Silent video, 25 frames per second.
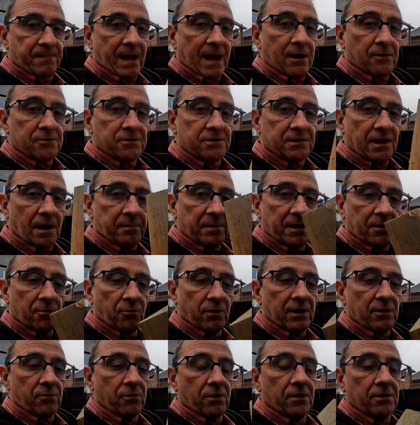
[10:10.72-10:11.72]
houses that have
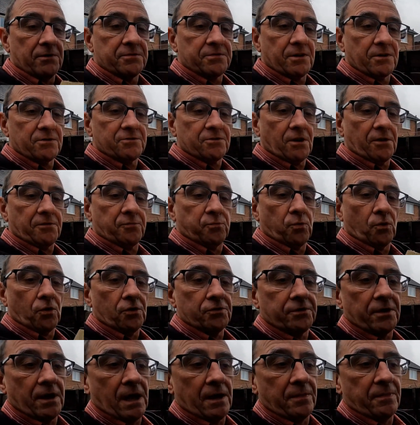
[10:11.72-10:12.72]
been re-roofed, so soft
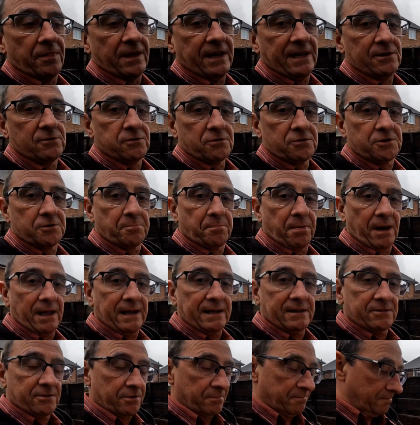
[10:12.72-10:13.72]
wood, and these will
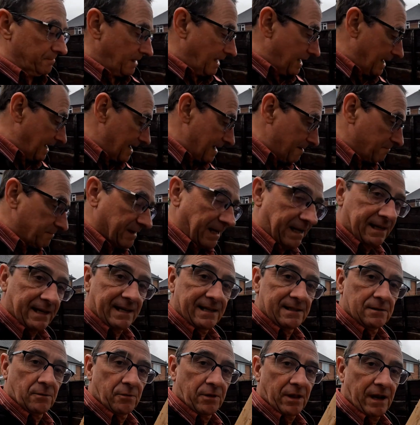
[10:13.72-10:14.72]
split um, dead
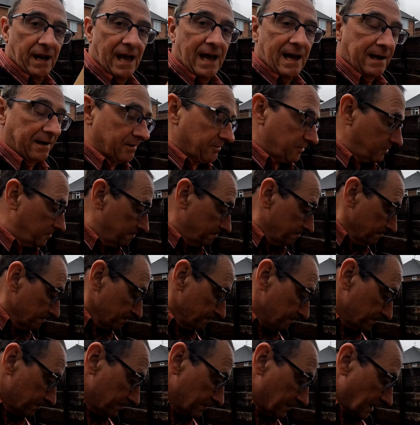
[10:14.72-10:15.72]
easy with an axe.
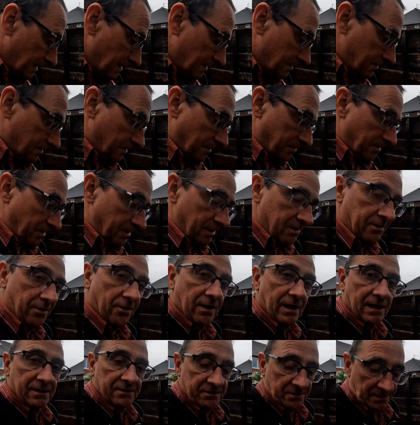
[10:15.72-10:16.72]
But I'm not going to
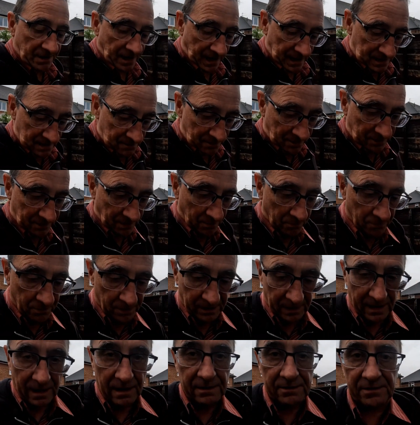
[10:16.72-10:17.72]
do that today because I'm
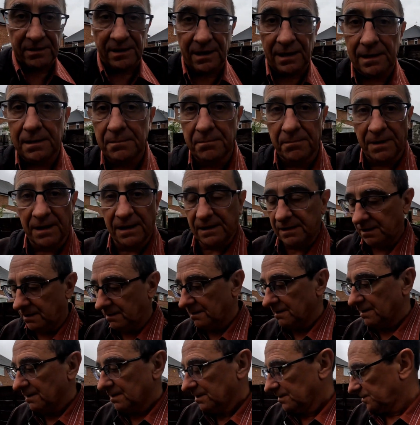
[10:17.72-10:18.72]
running out of time. My
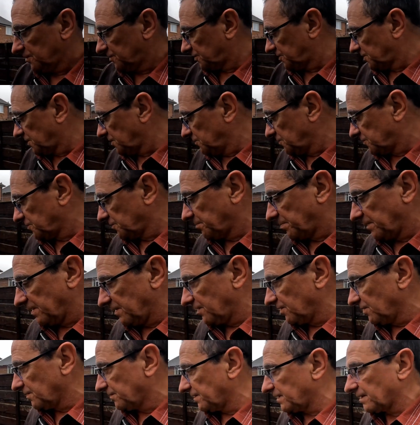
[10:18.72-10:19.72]
stew should be
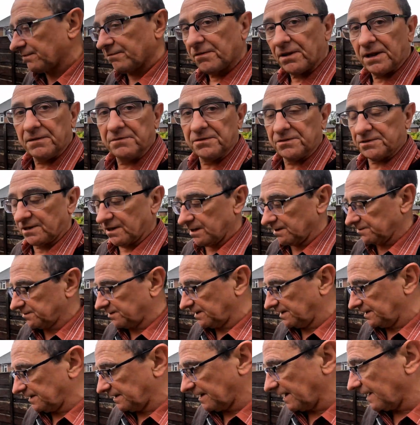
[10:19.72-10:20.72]
in the oven, I've not even
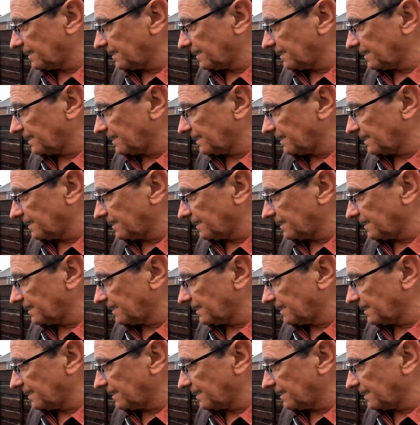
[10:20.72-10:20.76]
started it